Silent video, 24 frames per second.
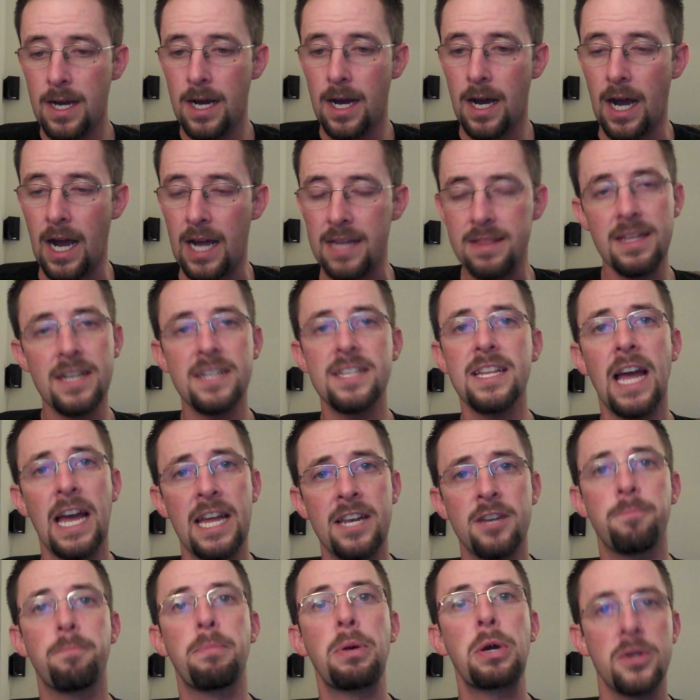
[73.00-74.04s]
I'd like to add a
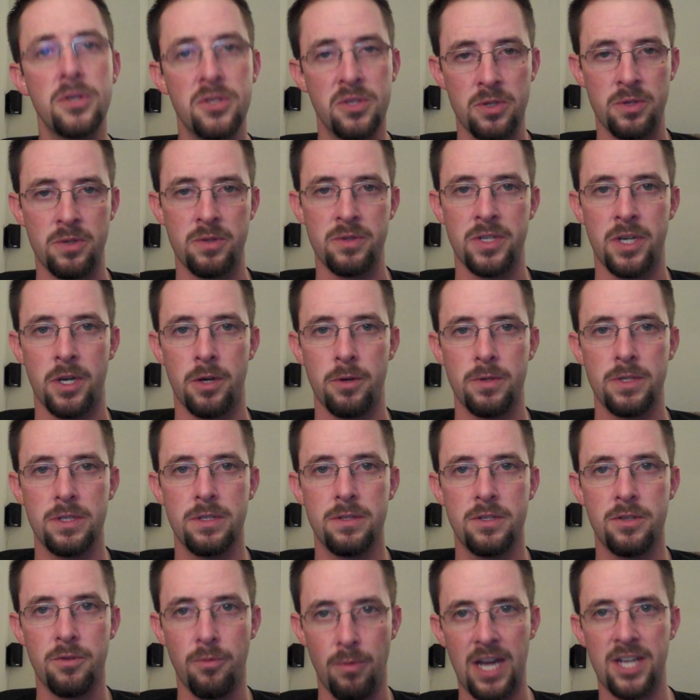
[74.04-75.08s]
personal note
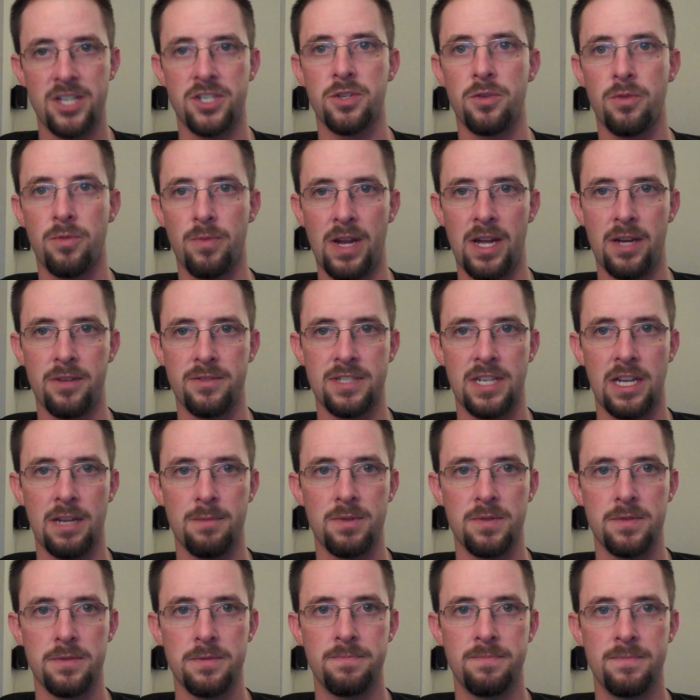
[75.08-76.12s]
to Rational
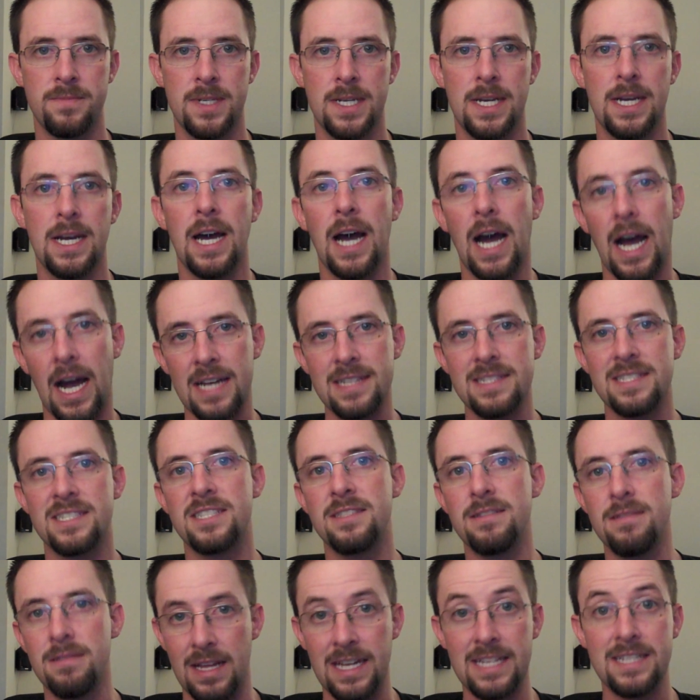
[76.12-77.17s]
Roundtable. I'd
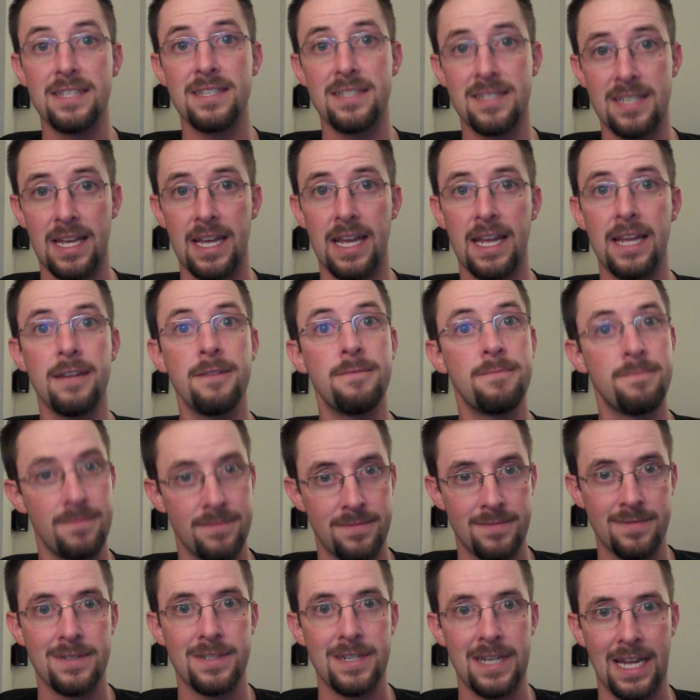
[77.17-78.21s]
like to say,
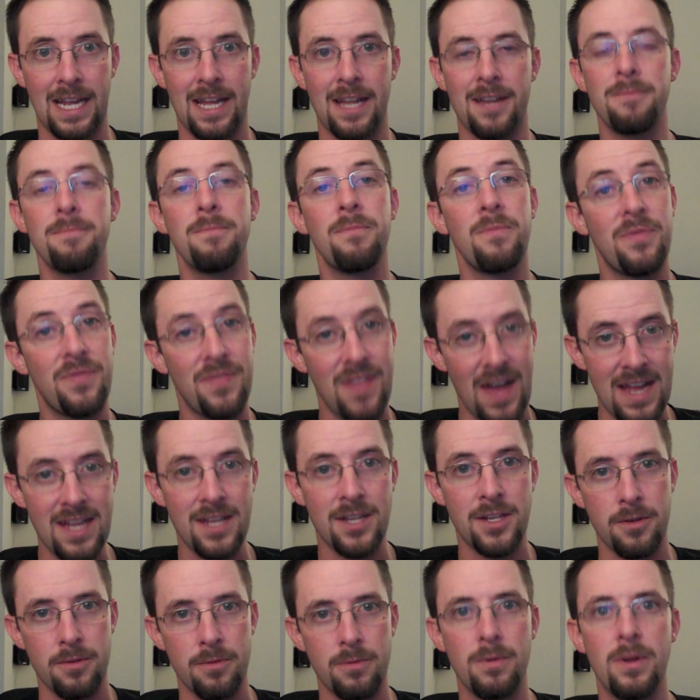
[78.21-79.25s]
again, thank
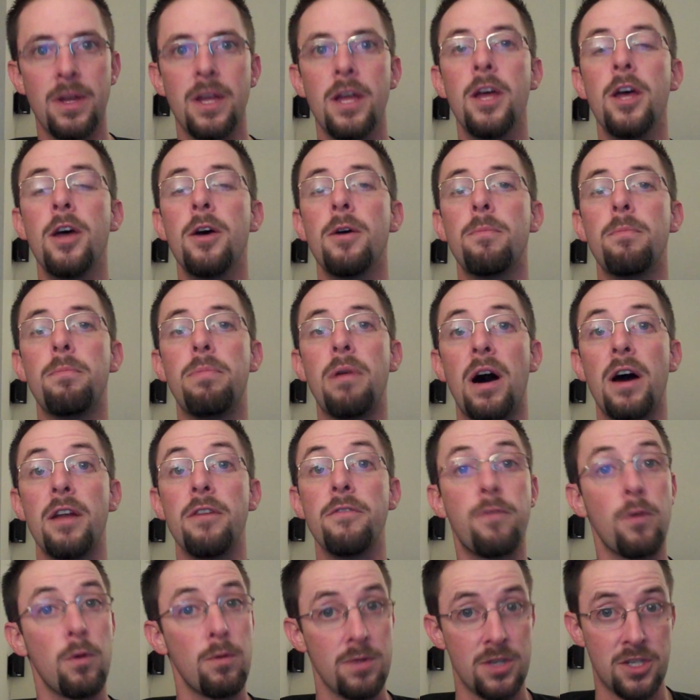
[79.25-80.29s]
you, but
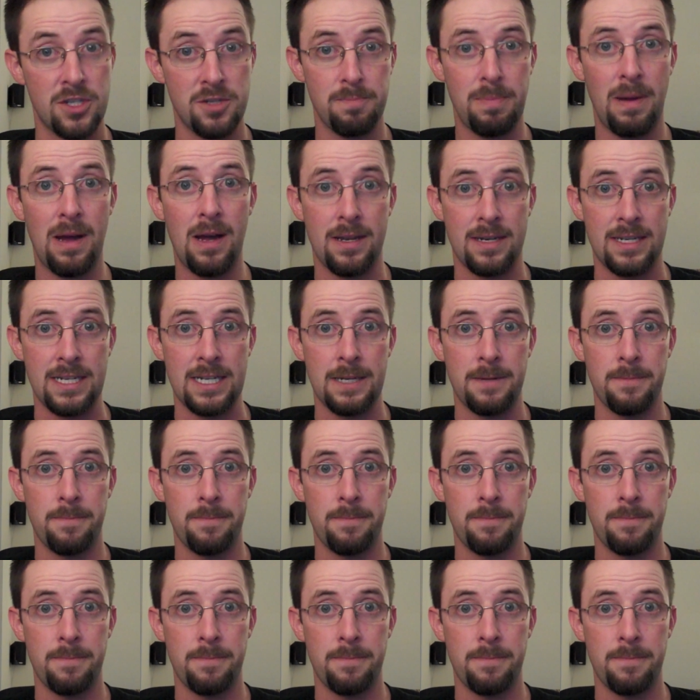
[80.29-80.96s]
for responding.